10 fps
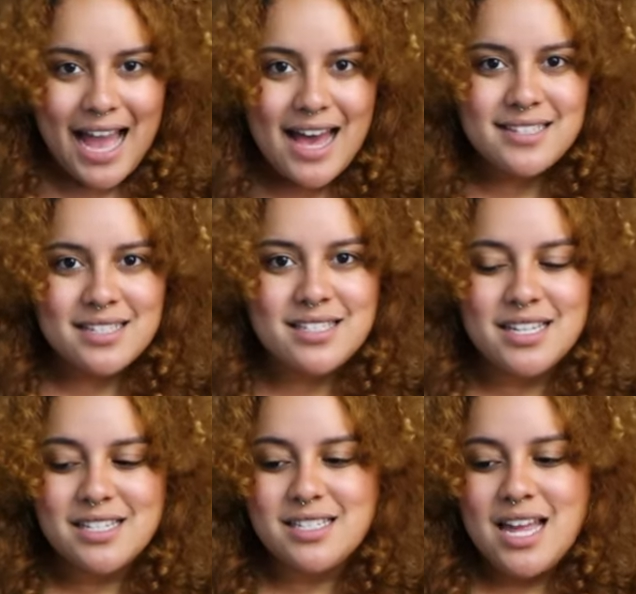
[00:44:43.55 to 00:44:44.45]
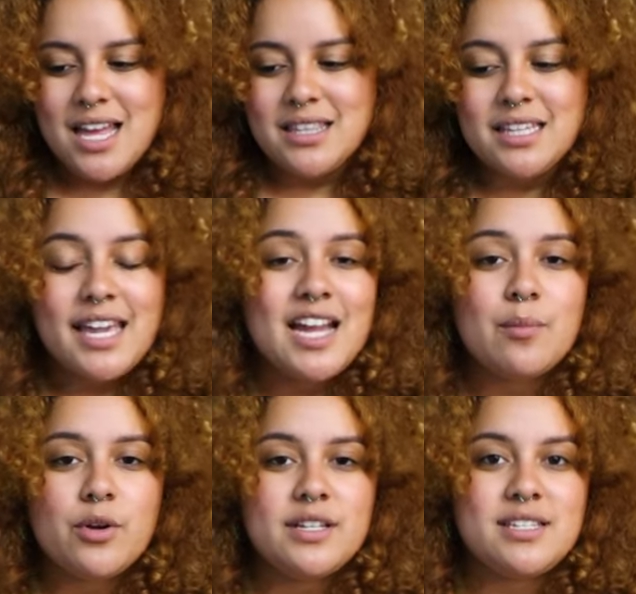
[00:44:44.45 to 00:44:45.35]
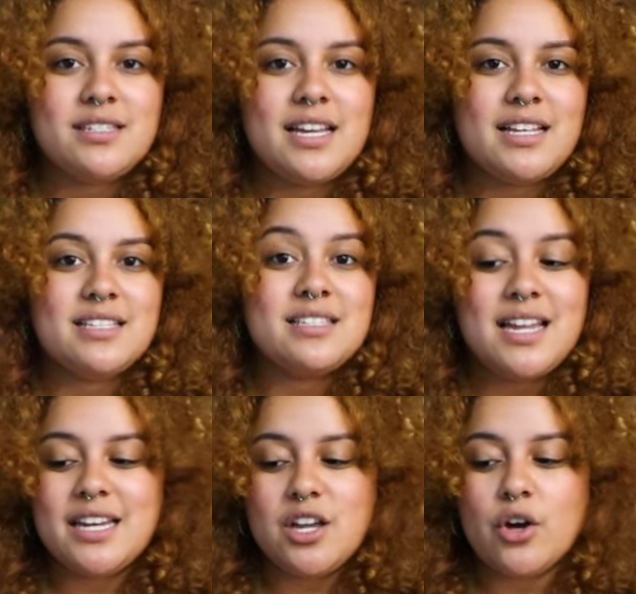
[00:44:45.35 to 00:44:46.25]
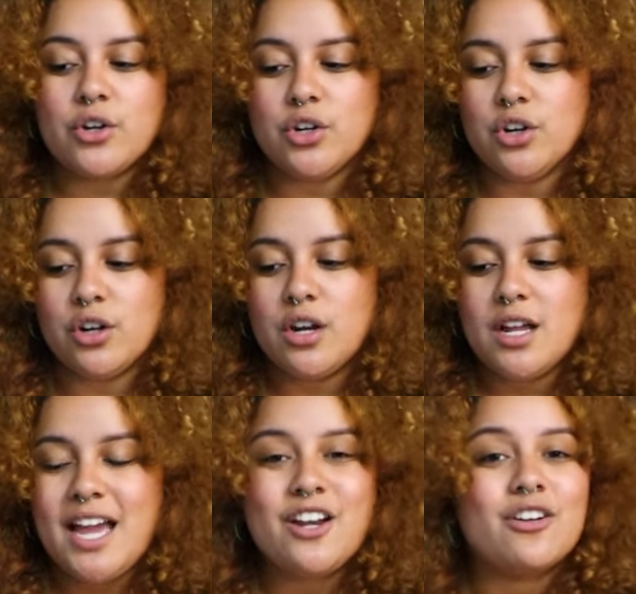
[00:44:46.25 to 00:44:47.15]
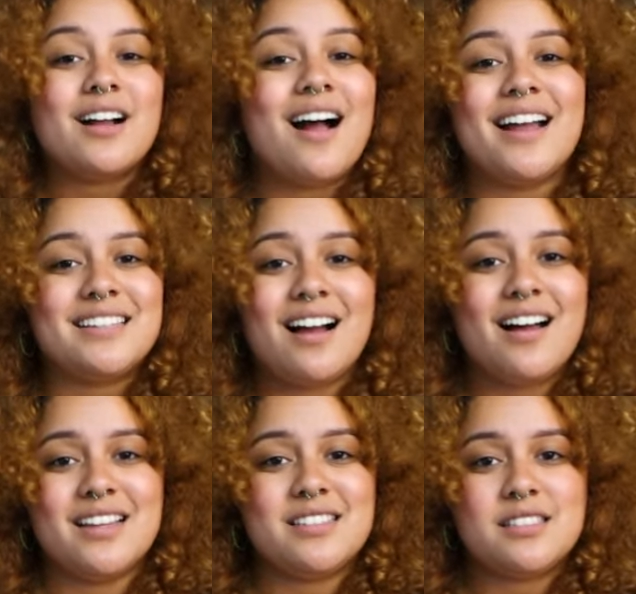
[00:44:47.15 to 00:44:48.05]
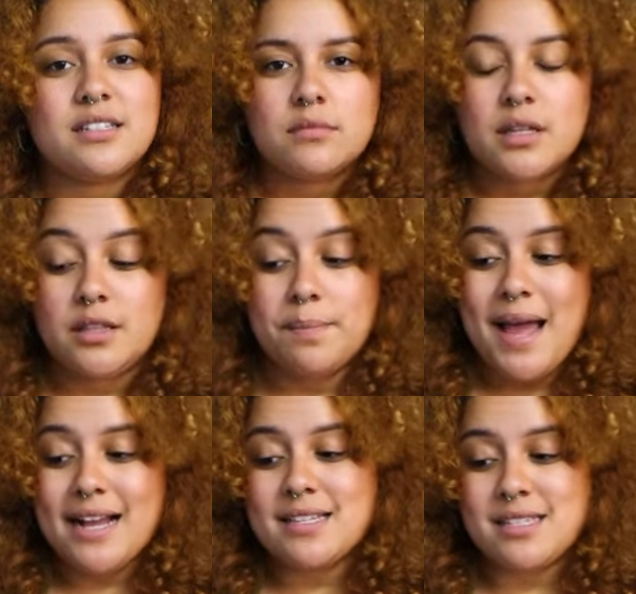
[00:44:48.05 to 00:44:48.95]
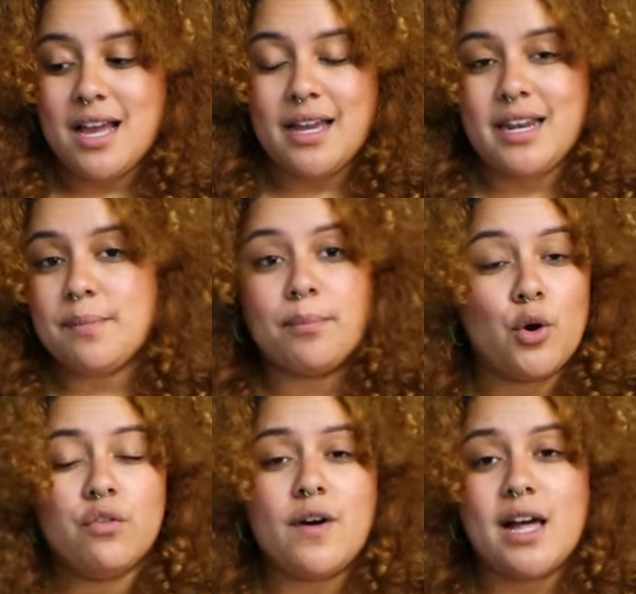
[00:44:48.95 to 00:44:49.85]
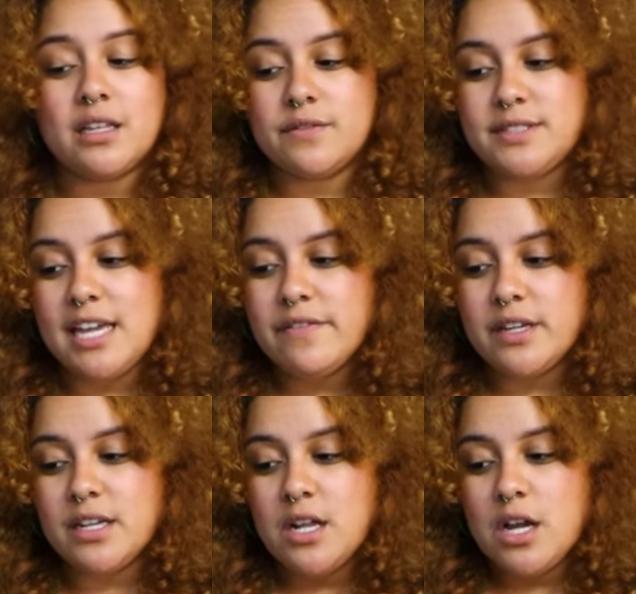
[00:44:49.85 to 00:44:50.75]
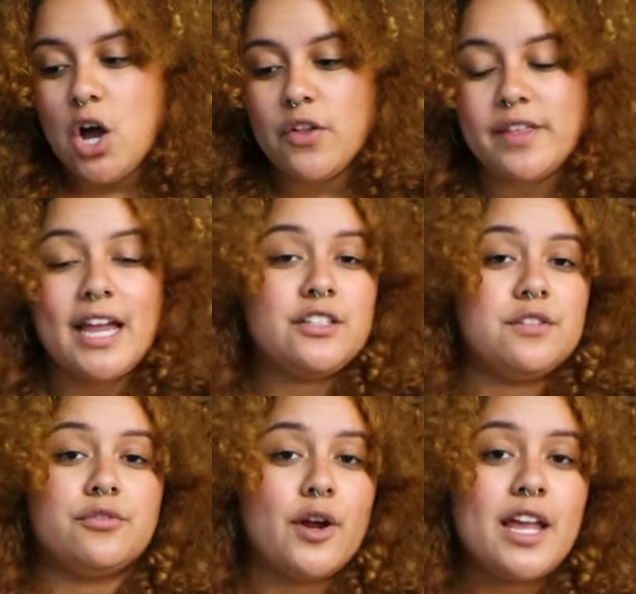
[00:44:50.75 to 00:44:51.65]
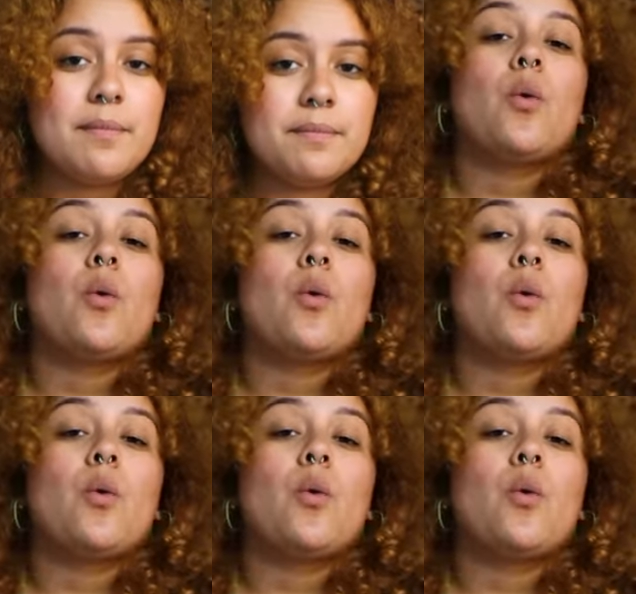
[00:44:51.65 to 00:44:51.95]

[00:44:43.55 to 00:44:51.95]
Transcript: asks this, the camera stays steady on her and her kind eyes, the backside and profile of David on the edge of the frame.